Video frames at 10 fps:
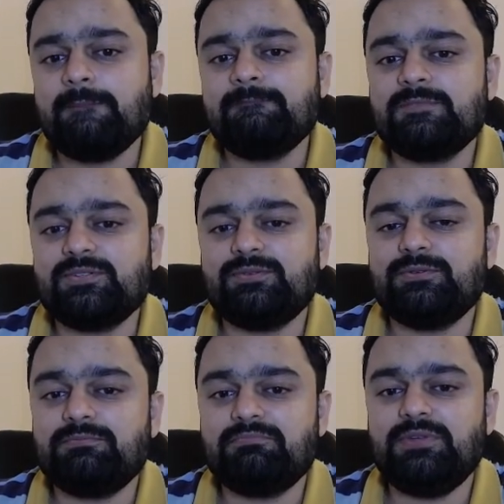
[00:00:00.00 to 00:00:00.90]

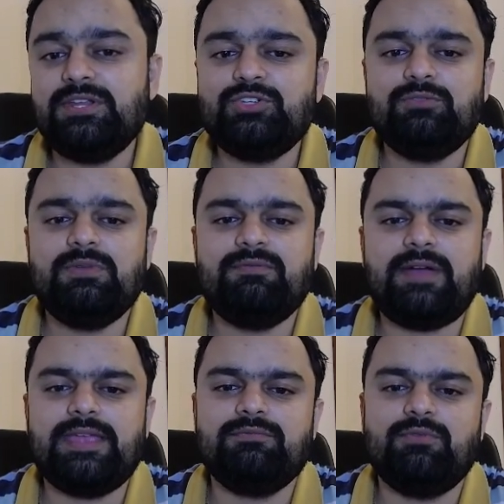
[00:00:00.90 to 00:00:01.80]
So it should be
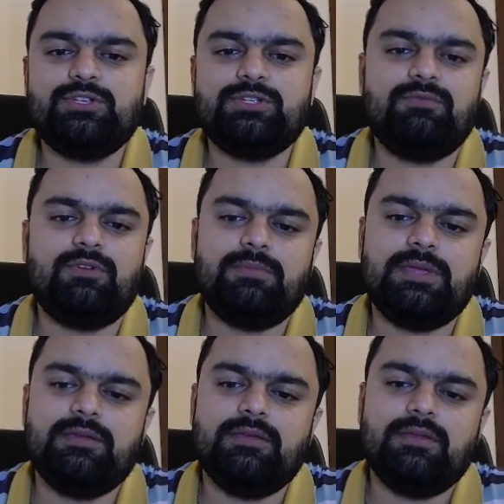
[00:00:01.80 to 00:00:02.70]
fine position for
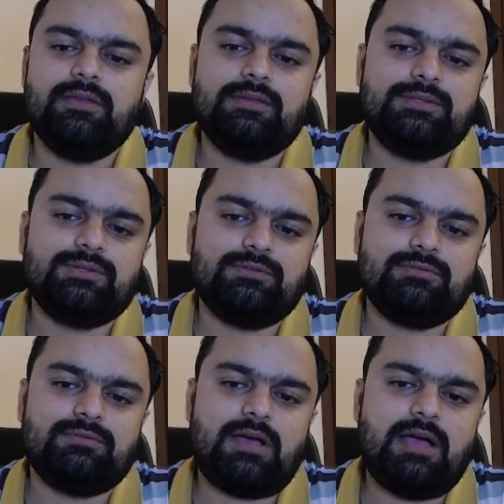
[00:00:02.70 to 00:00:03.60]
me.
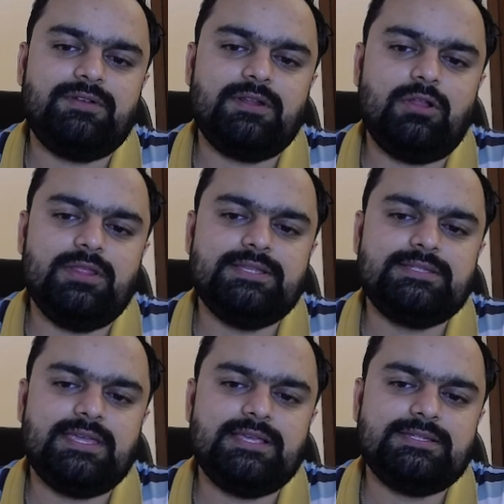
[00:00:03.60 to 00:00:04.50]
So after all
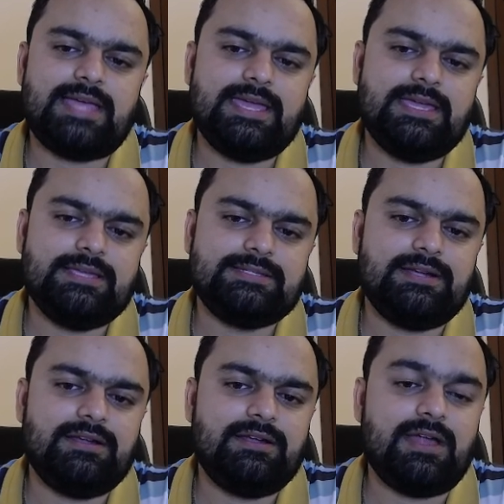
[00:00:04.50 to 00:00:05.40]
these things, I
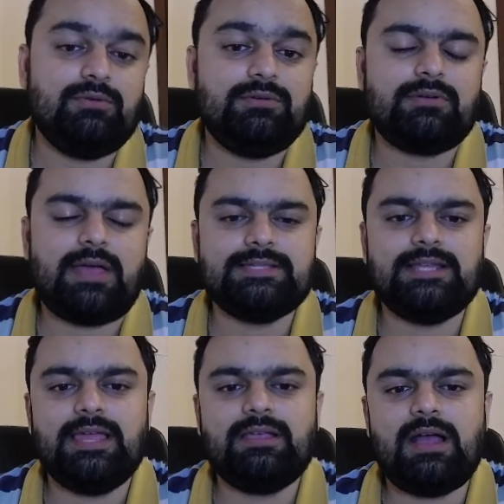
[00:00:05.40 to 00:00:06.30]
settled down. I
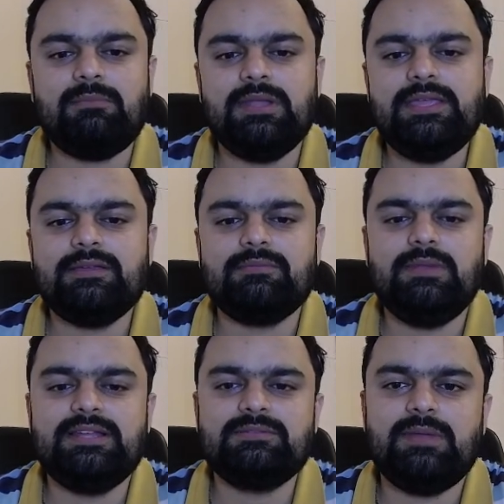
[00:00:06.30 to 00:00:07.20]
said like calmly,
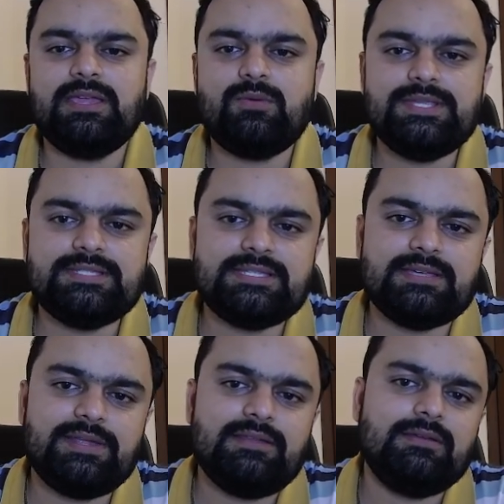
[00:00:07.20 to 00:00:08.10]
let's play queen
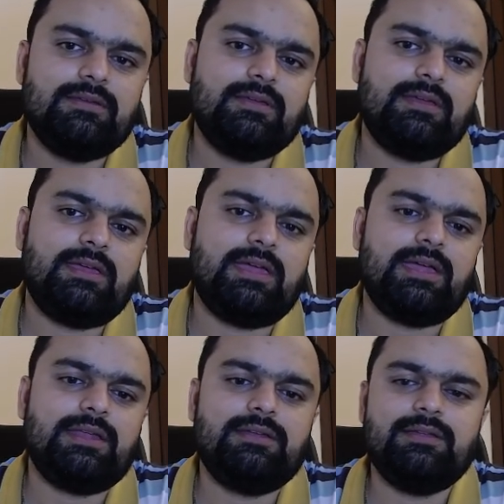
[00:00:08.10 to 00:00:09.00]
c7.
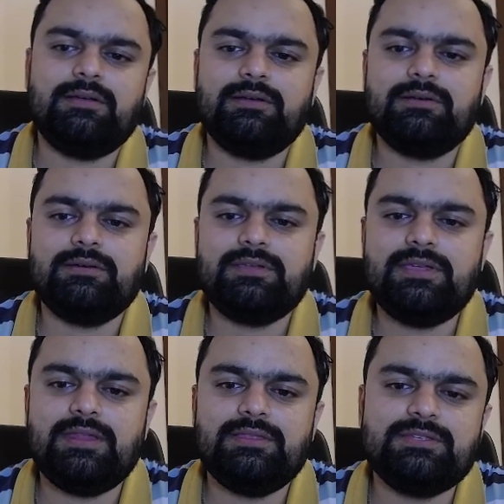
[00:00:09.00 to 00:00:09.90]
And
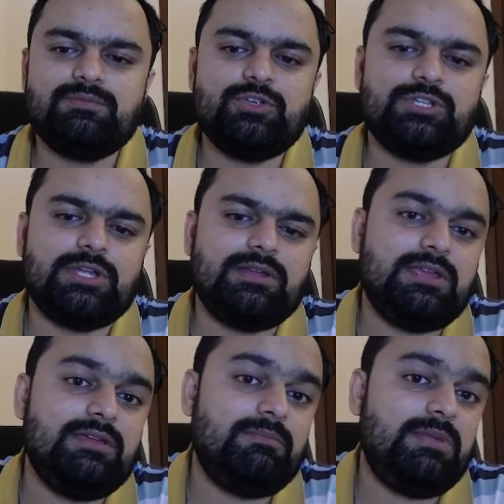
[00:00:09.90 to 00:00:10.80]
here in this position
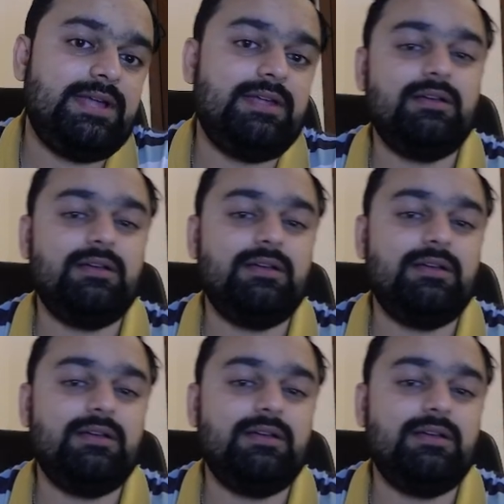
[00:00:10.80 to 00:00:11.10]
he played